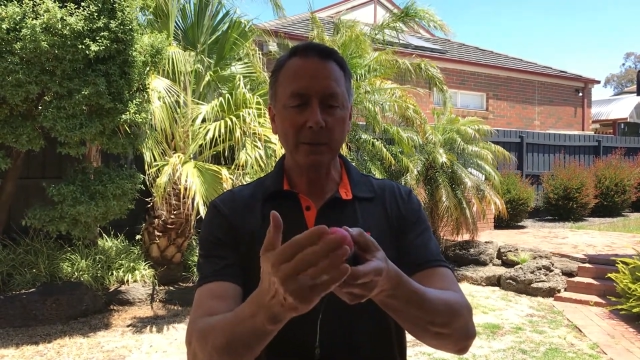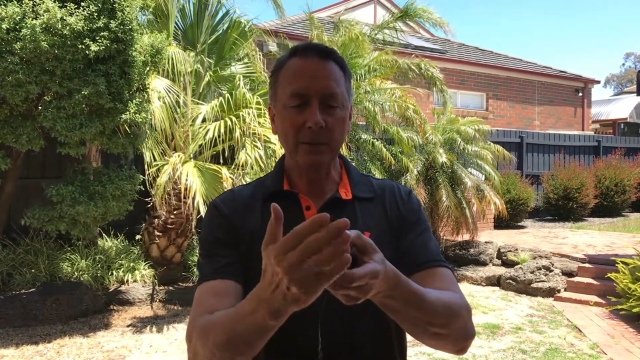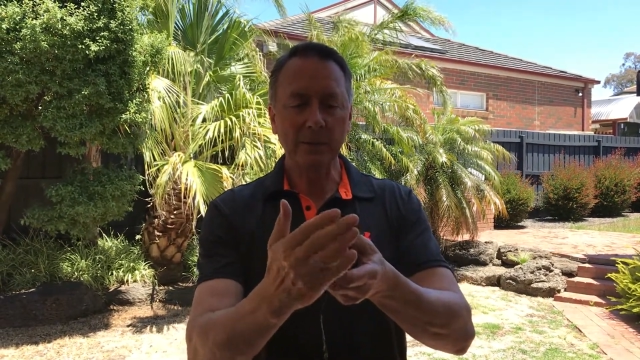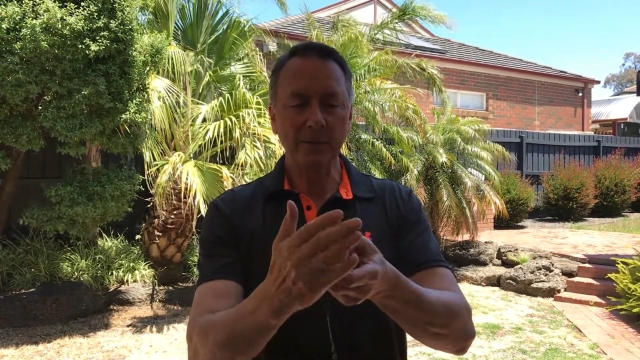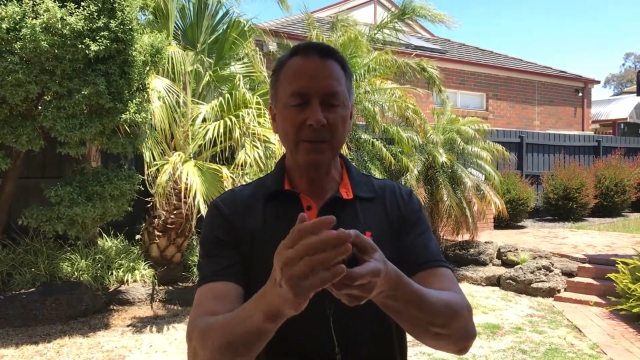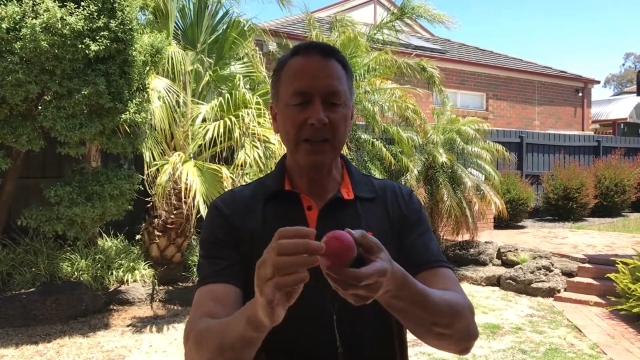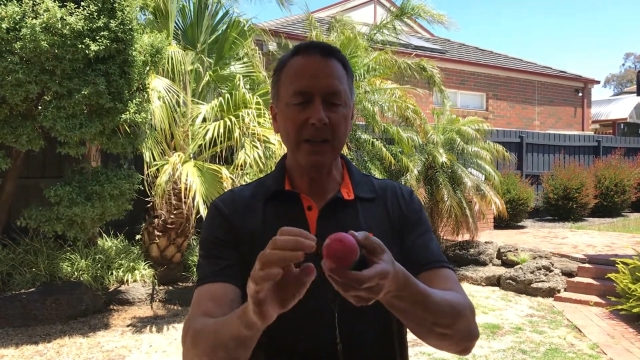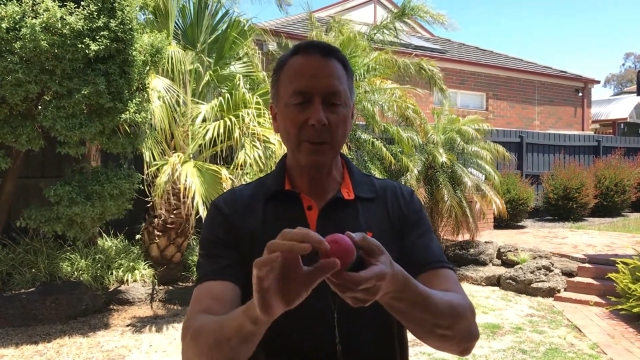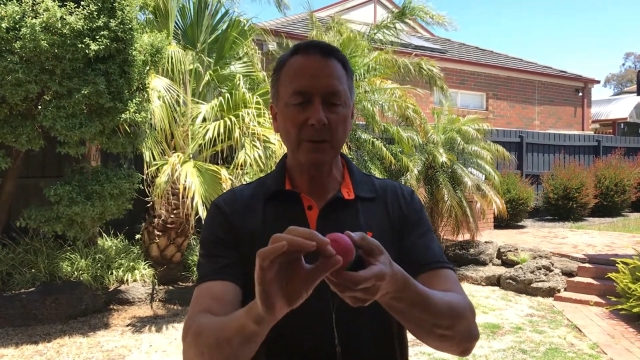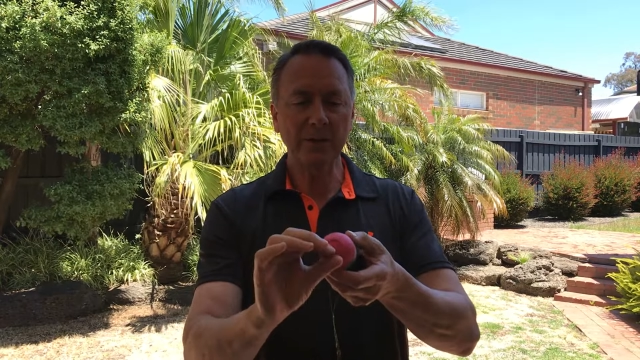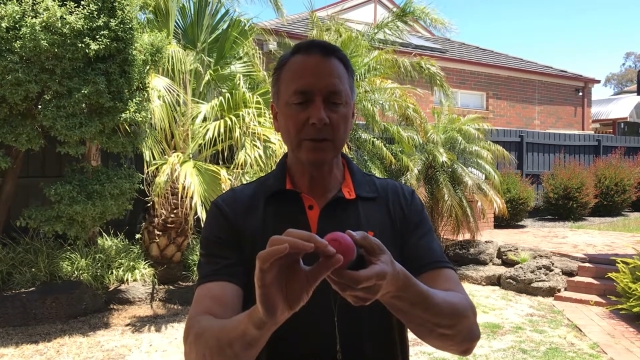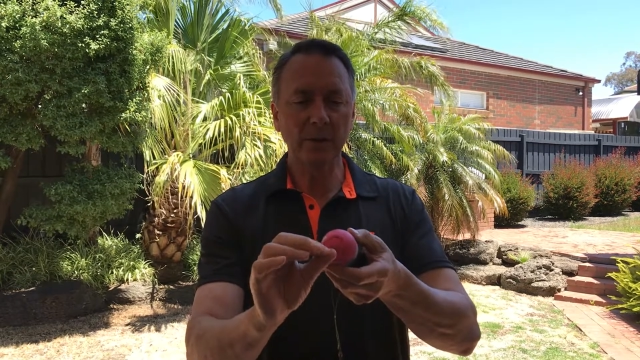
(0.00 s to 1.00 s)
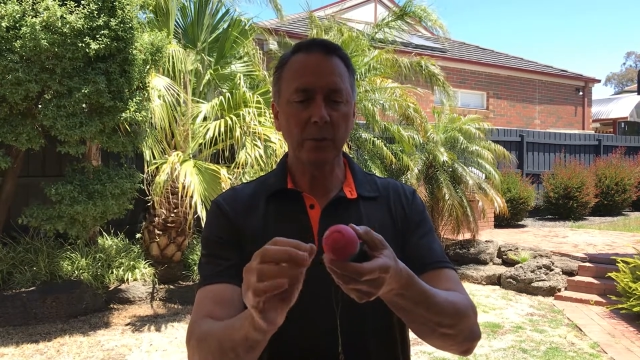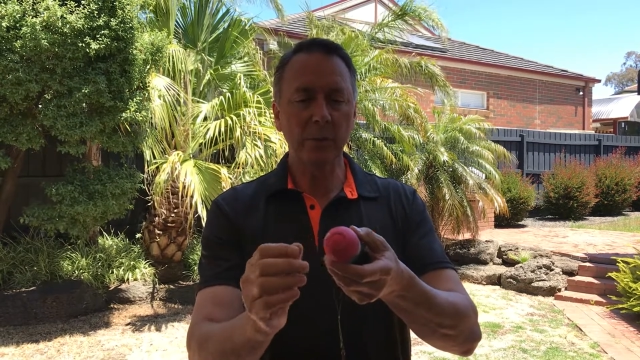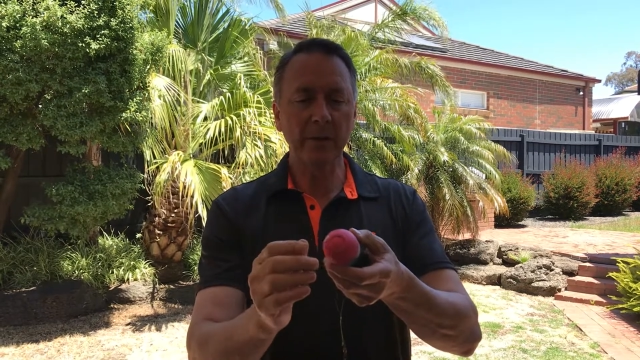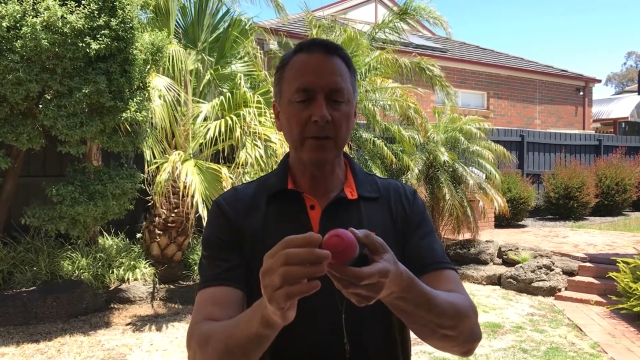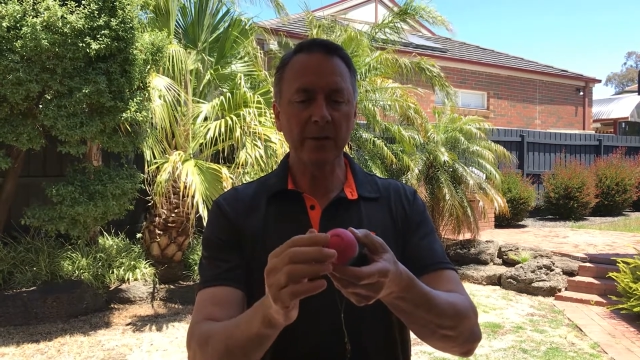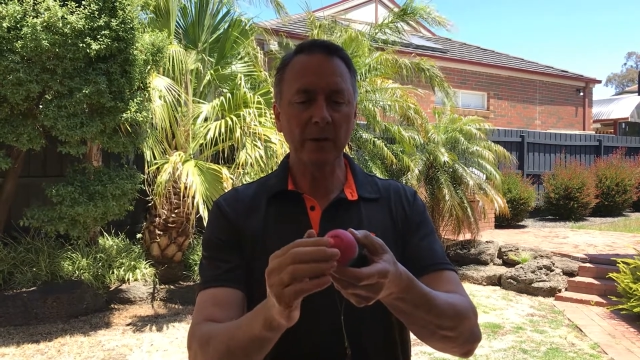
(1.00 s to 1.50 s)
which was here, which is a
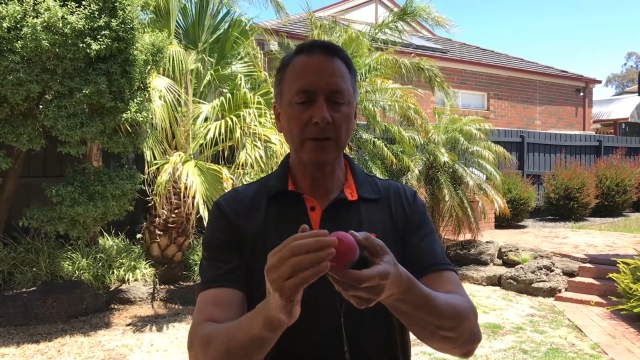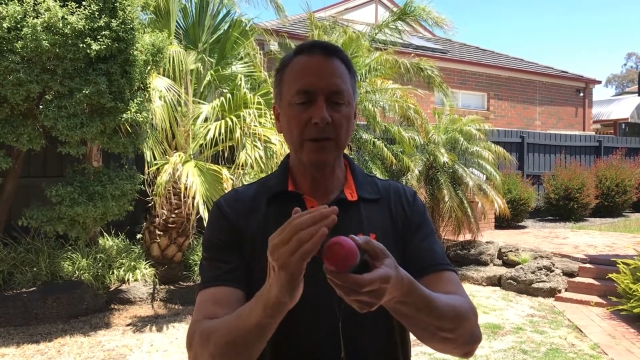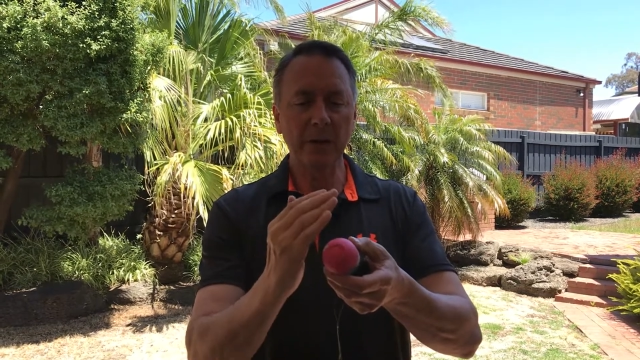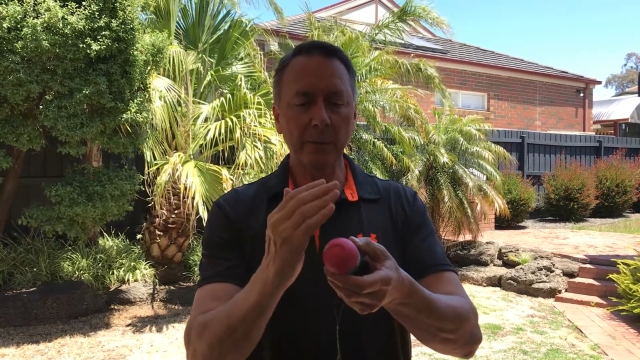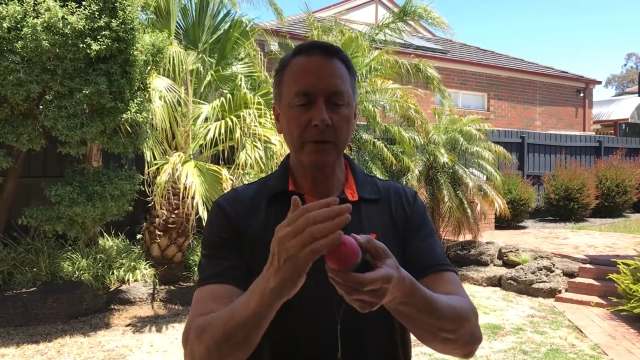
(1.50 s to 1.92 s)
bit of an odd shape,